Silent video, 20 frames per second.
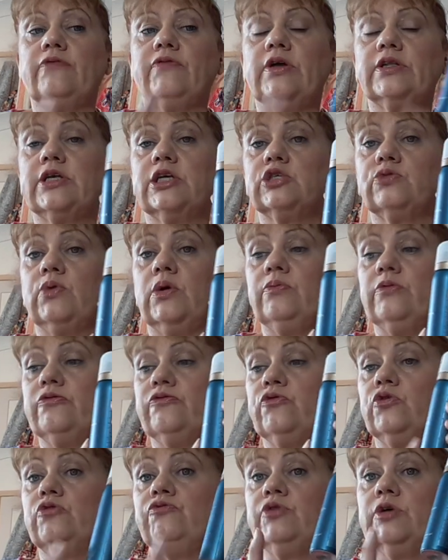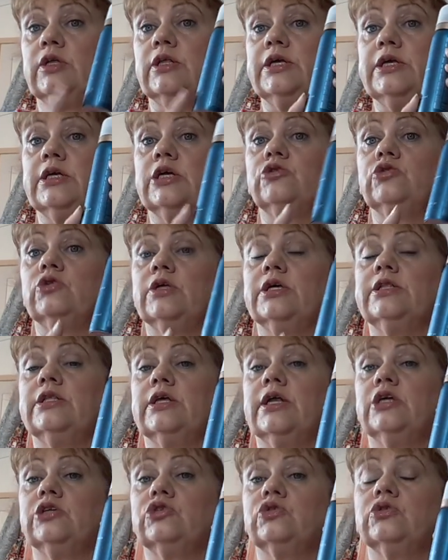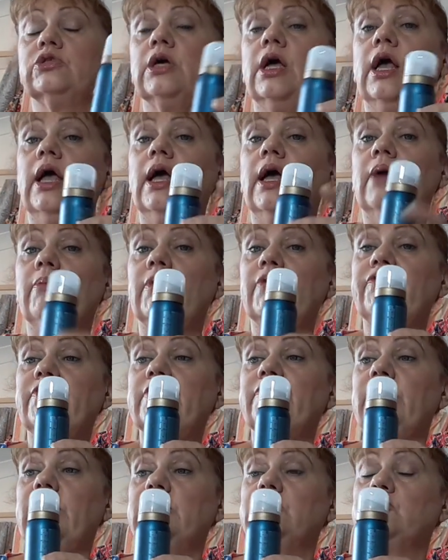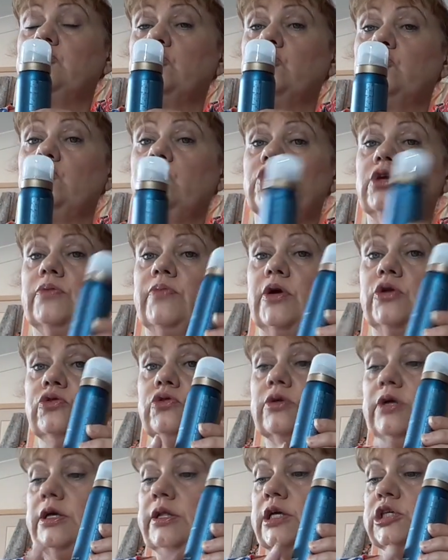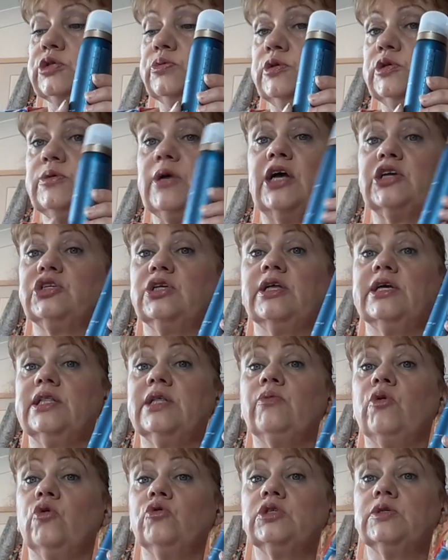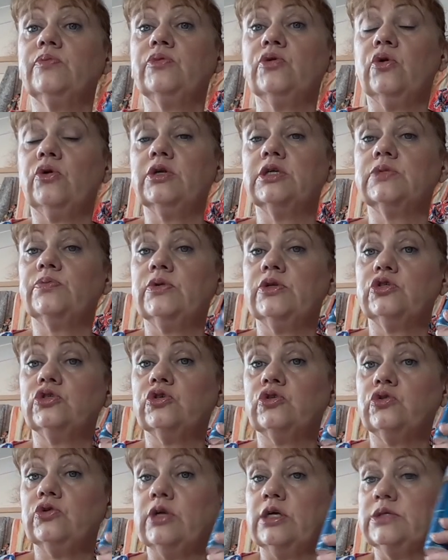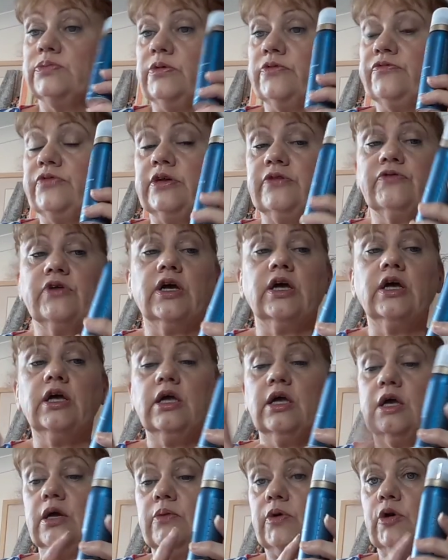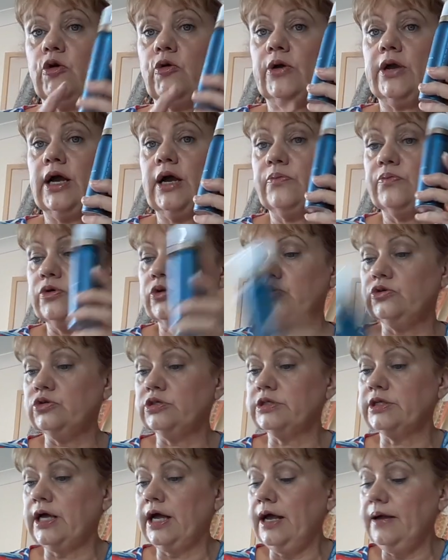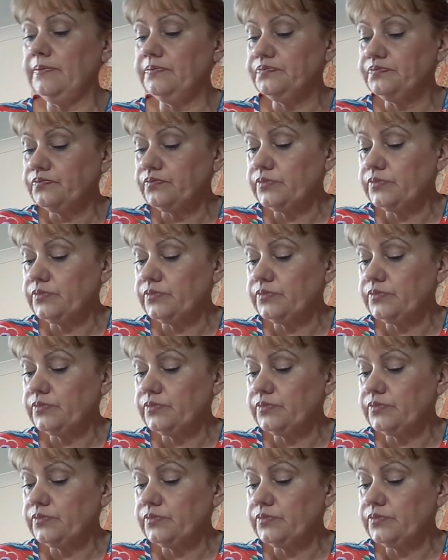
I've had this one before and really like it. I do like the Rituals. My favourite is Sakura, but I do like this one as well. I actually like them all, to be honest, but the Sakura is my favourite. I'm quite happy to use that.